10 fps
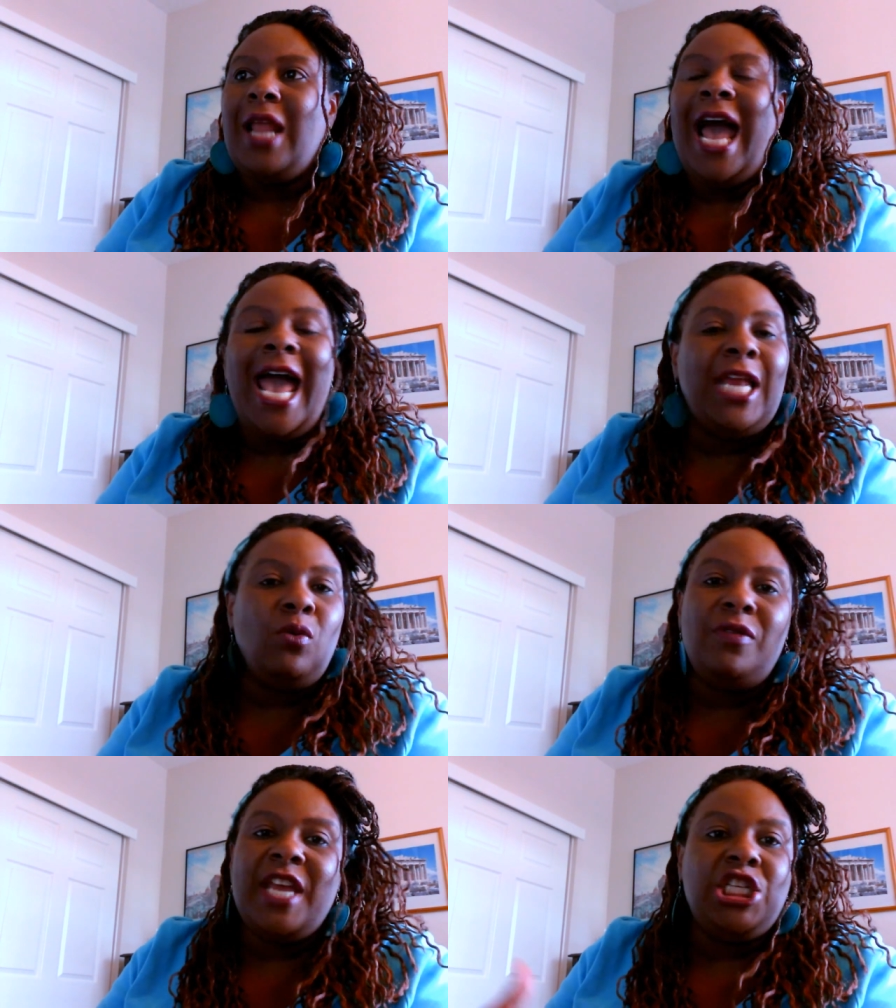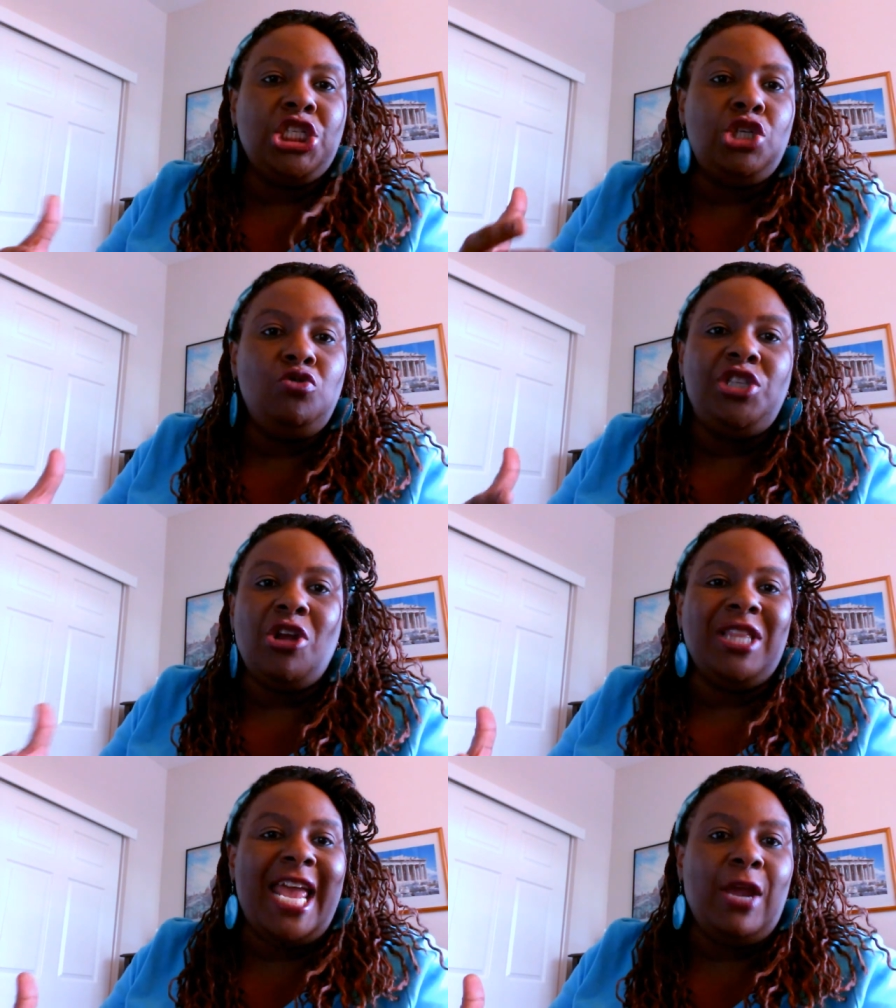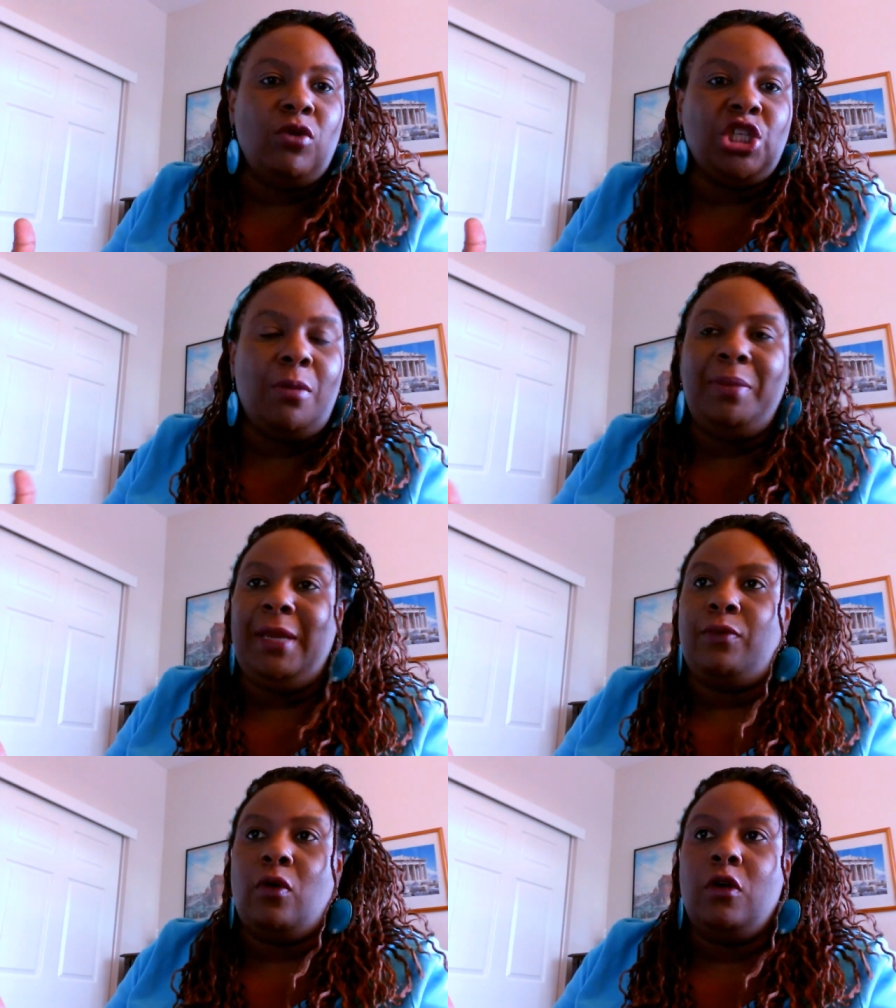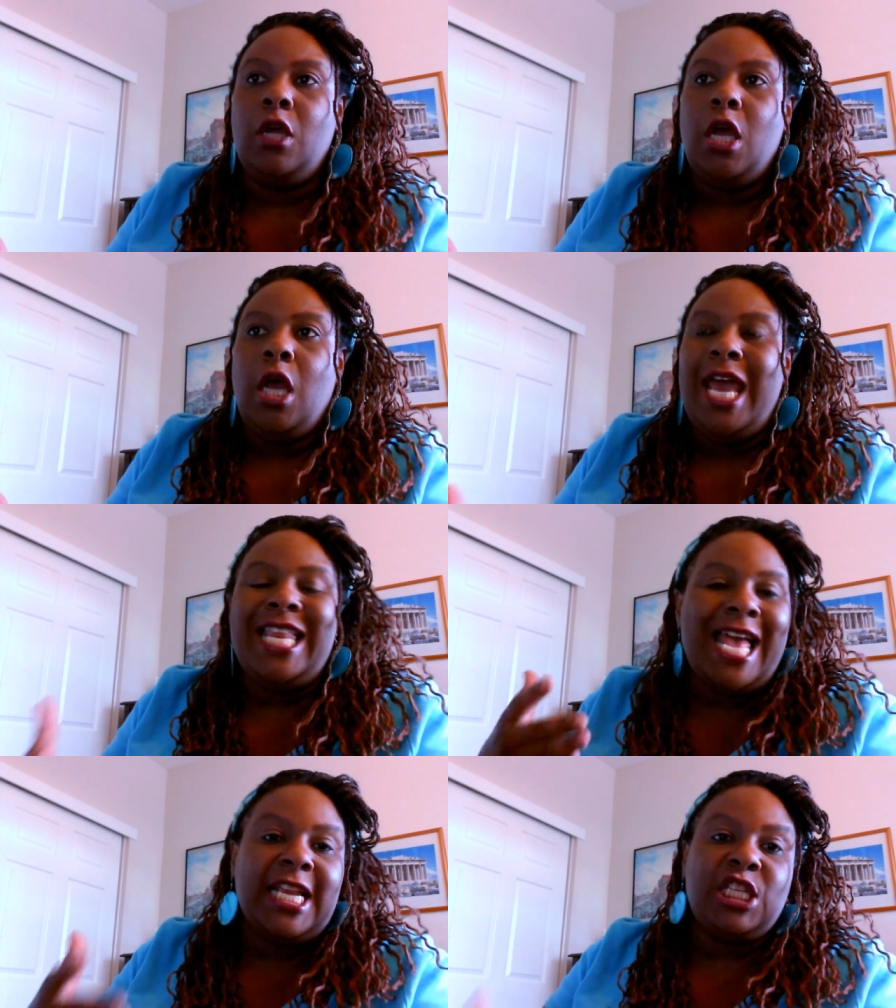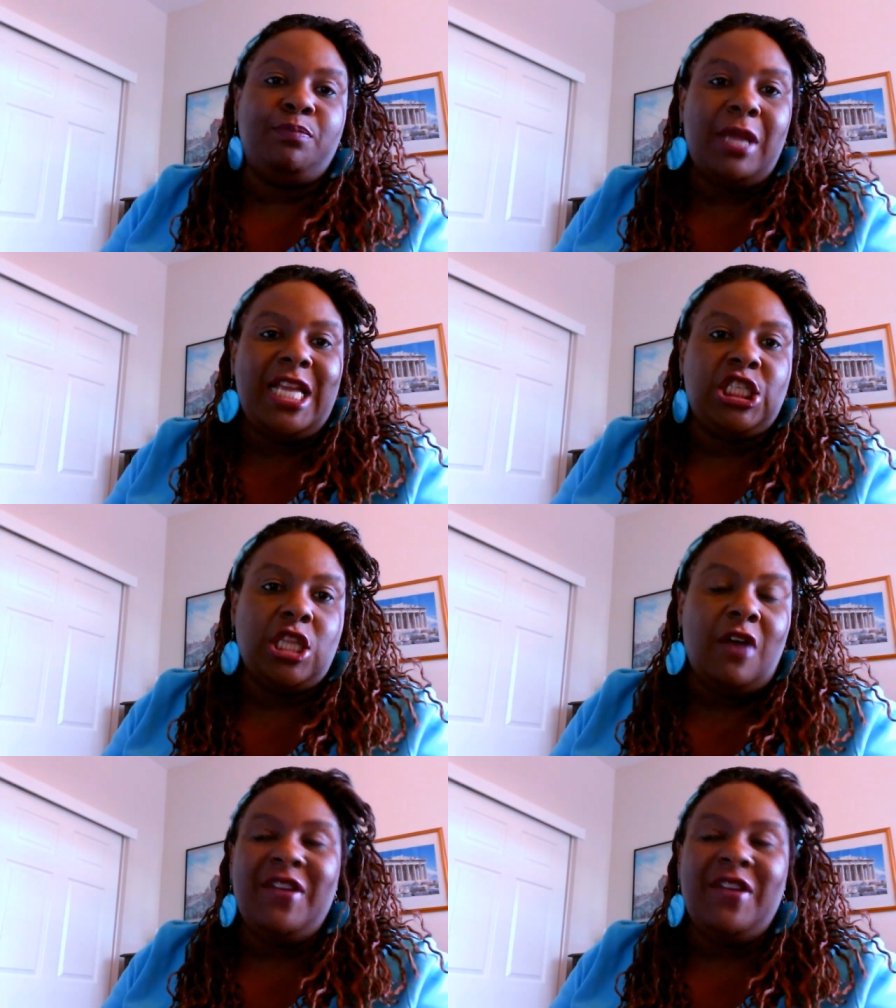I hate it when they just use their language on people and not explain stuff.